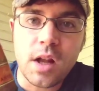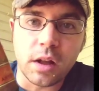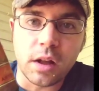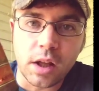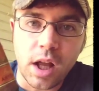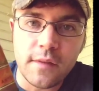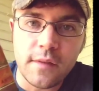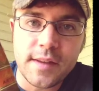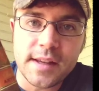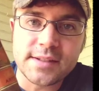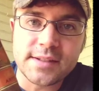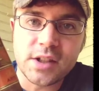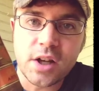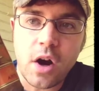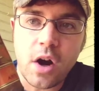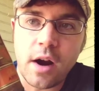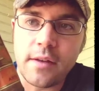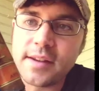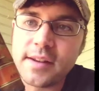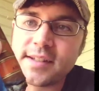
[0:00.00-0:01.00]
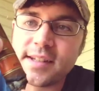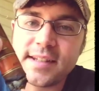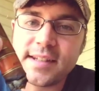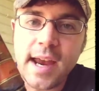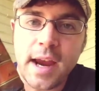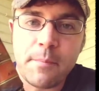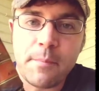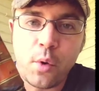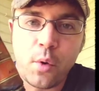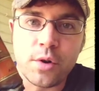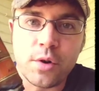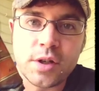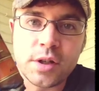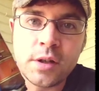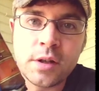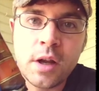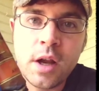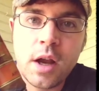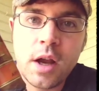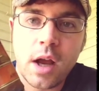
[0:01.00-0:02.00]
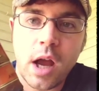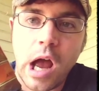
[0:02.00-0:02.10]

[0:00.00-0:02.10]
Love this cigar. This is the second portion.